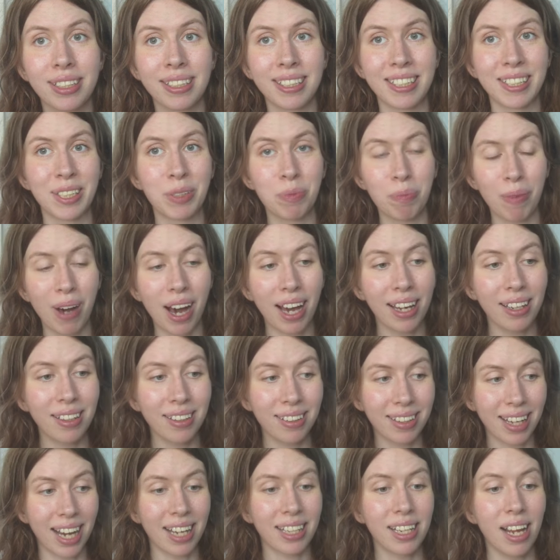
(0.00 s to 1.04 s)

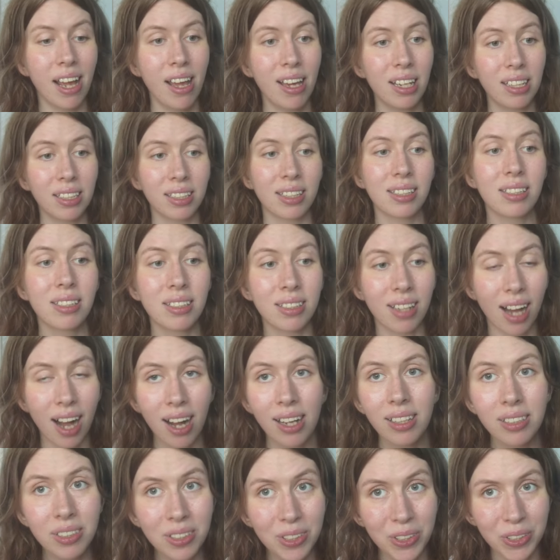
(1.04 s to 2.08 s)
despite that
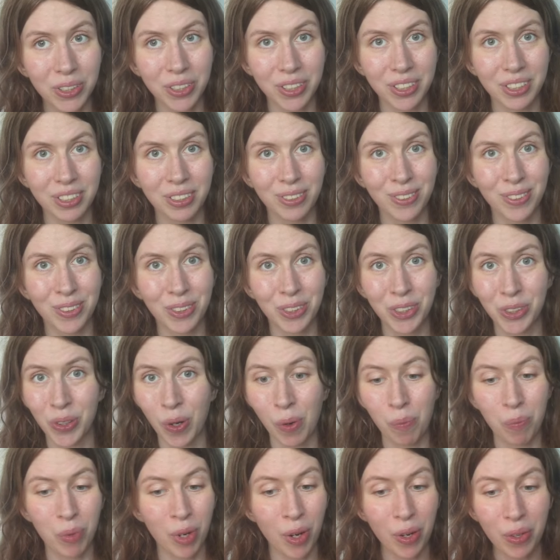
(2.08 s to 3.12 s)
disastrous
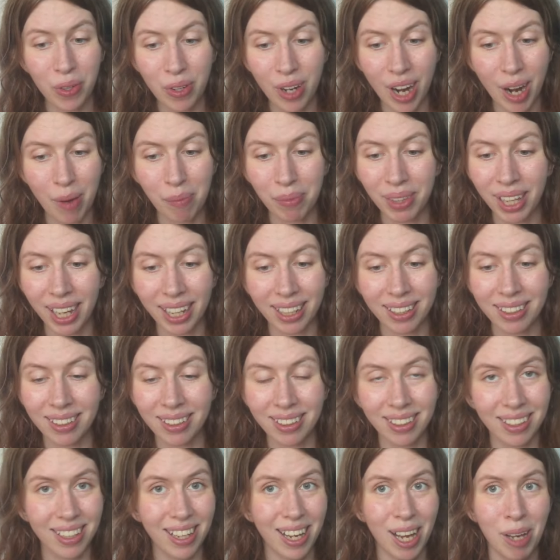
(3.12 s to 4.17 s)
short program.
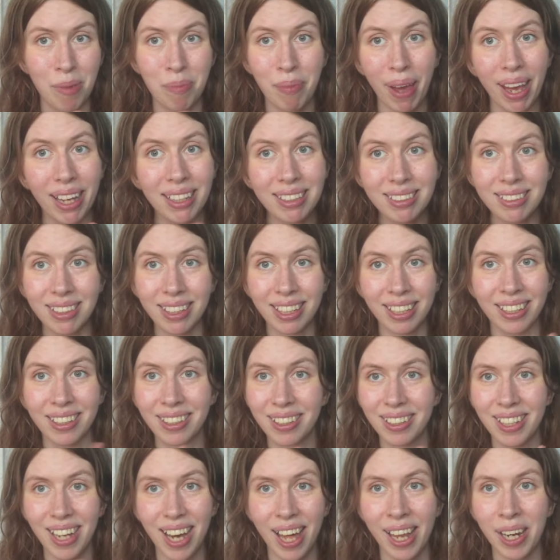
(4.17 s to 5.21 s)
Like,
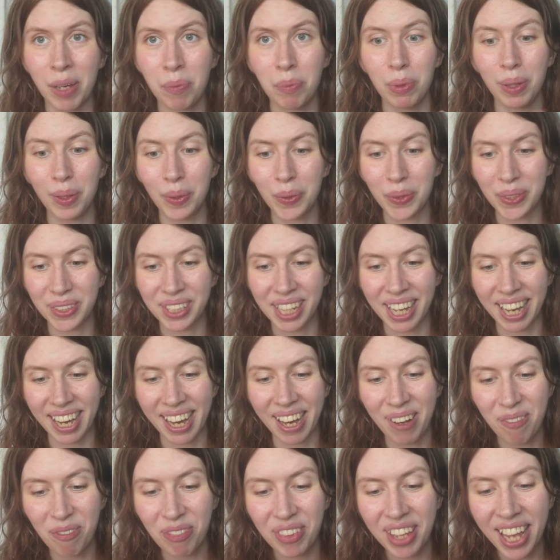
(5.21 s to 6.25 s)
amazing, an applaud
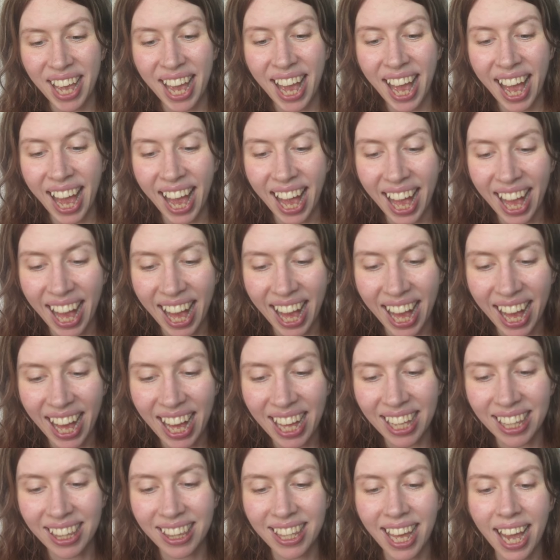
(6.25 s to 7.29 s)
here.
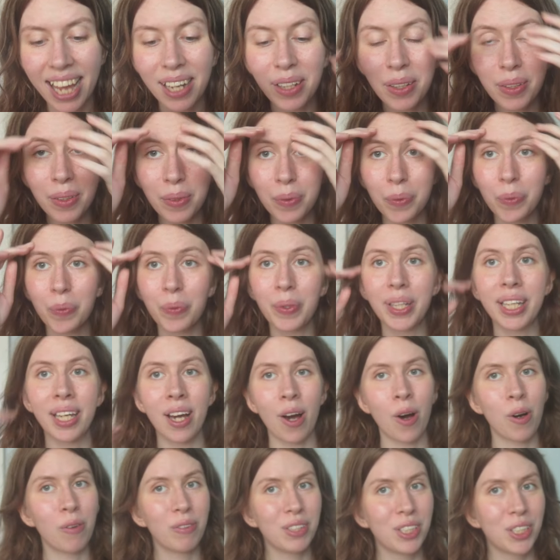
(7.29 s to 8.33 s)
Then
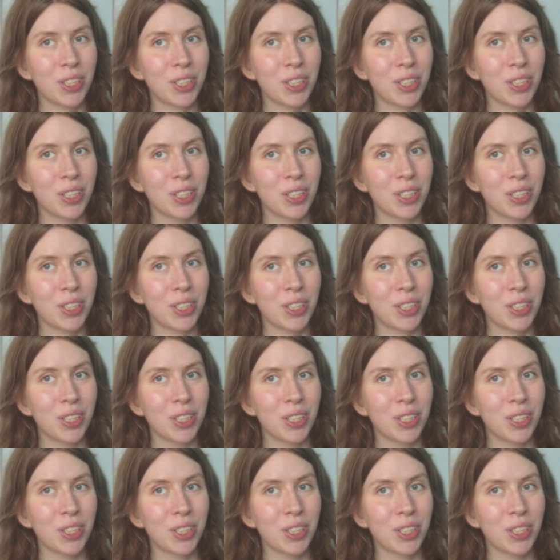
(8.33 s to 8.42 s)
we over